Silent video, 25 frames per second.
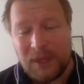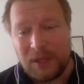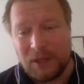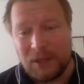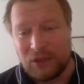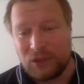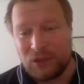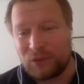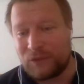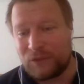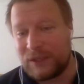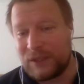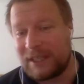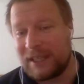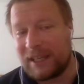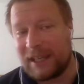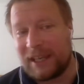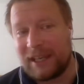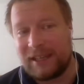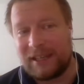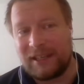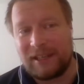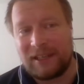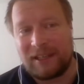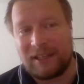
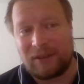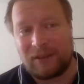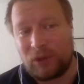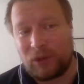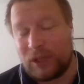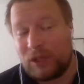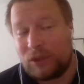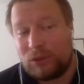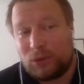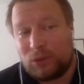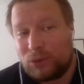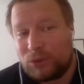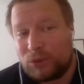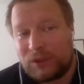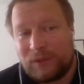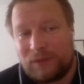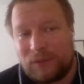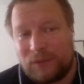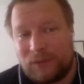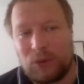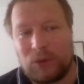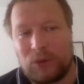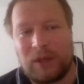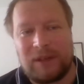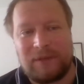sophisticated and great tools, if
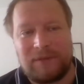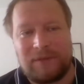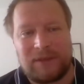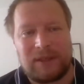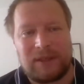you don't have